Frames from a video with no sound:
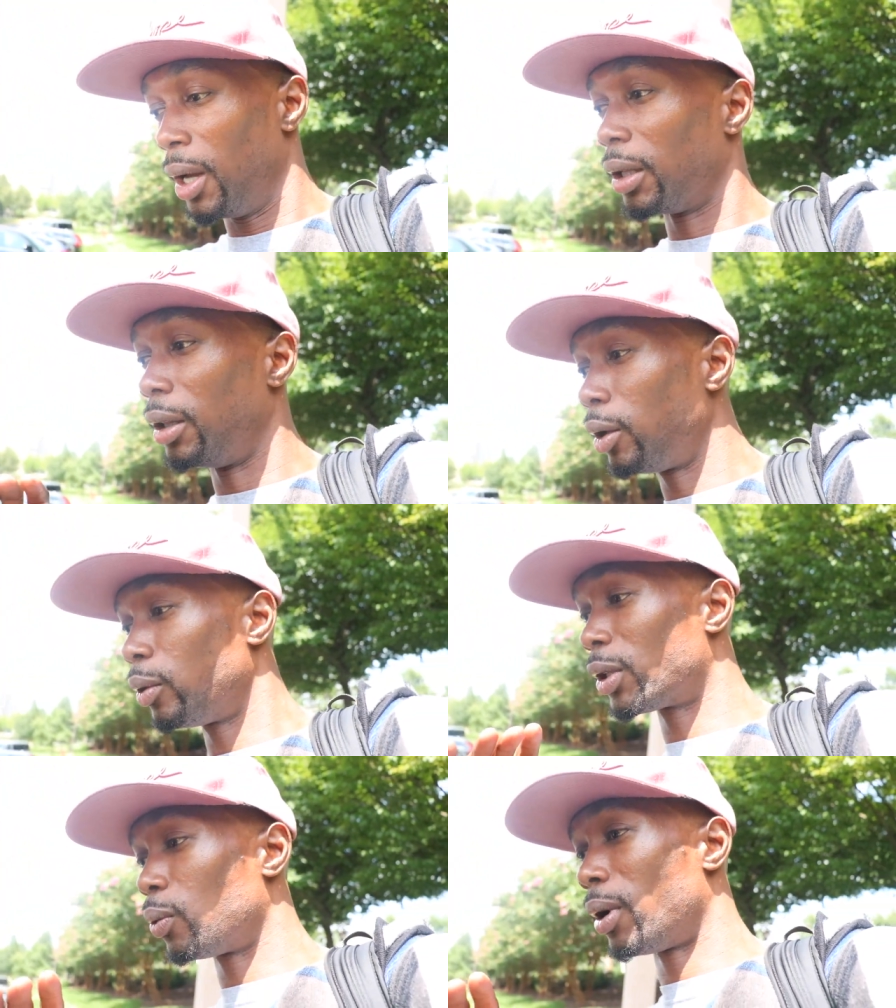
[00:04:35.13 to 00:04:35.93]
the
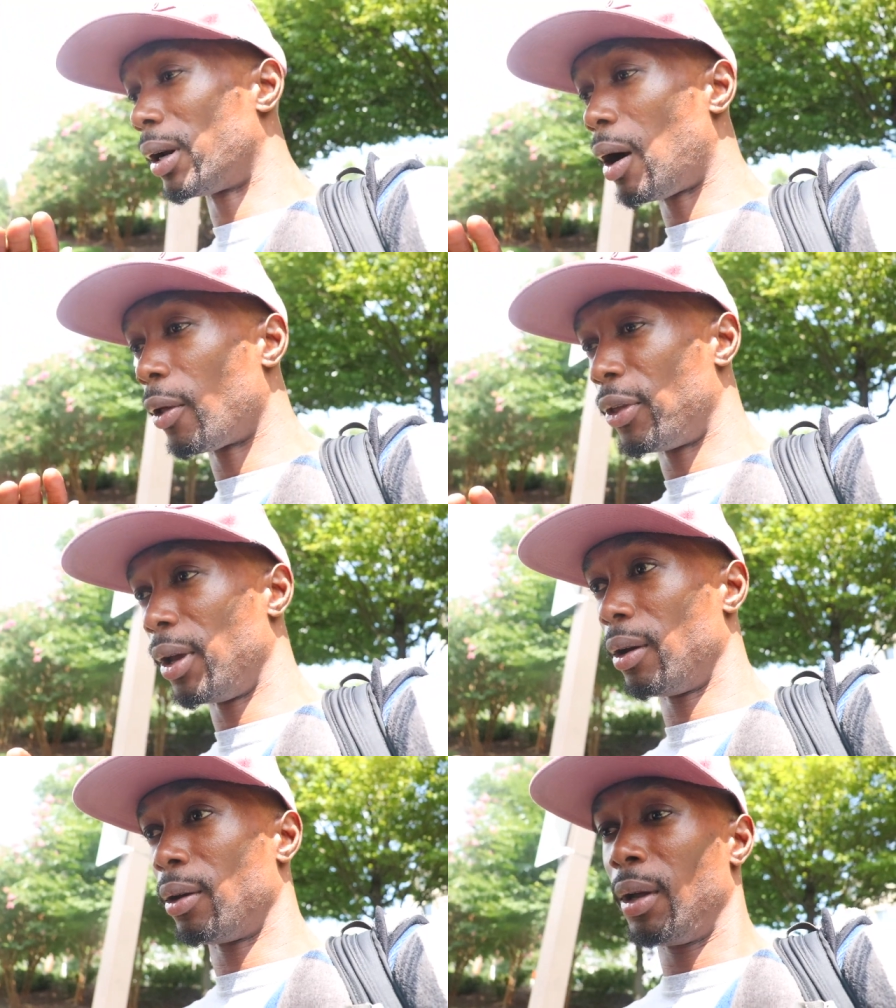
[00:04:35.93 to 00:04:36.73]
littlest one out
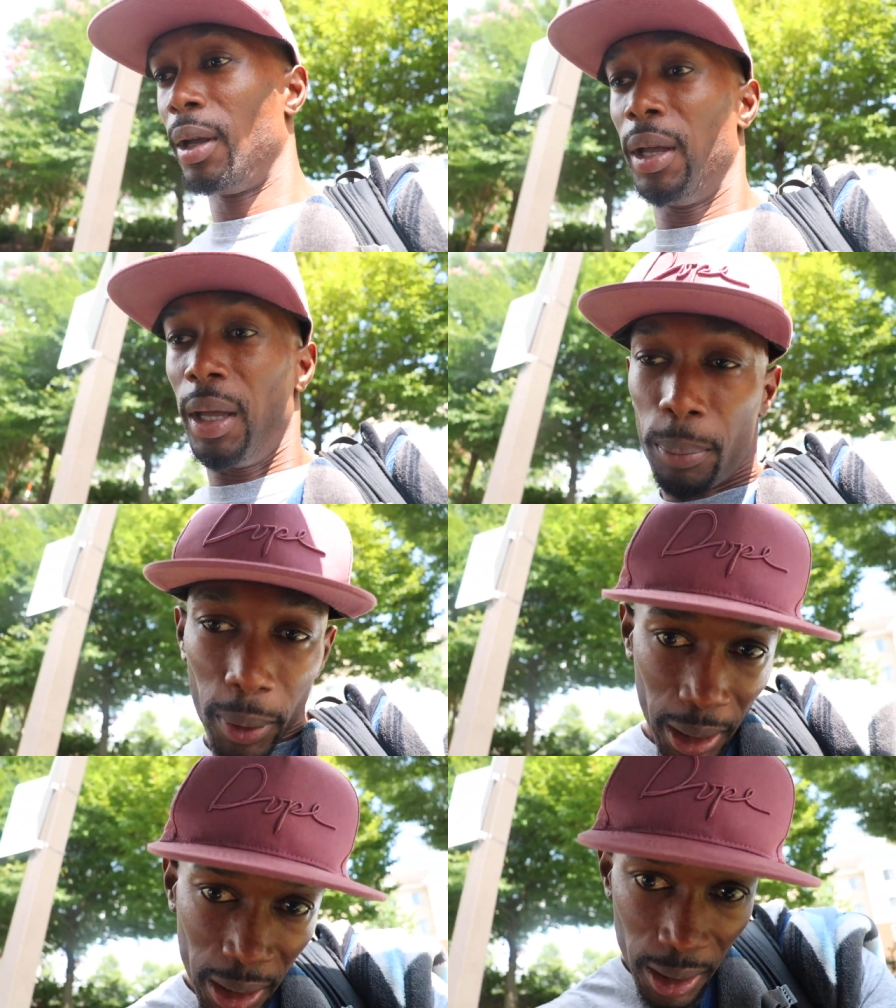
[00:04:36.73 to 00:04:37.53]
there,
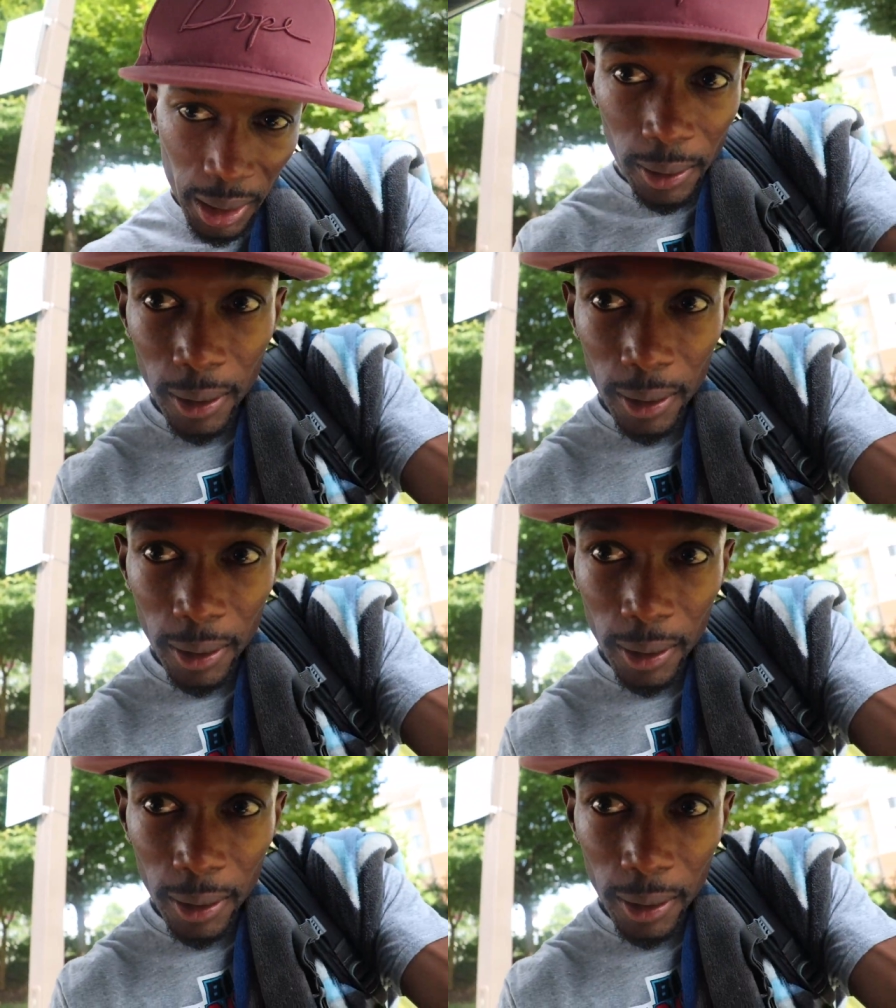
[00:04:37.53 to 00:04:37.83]
but he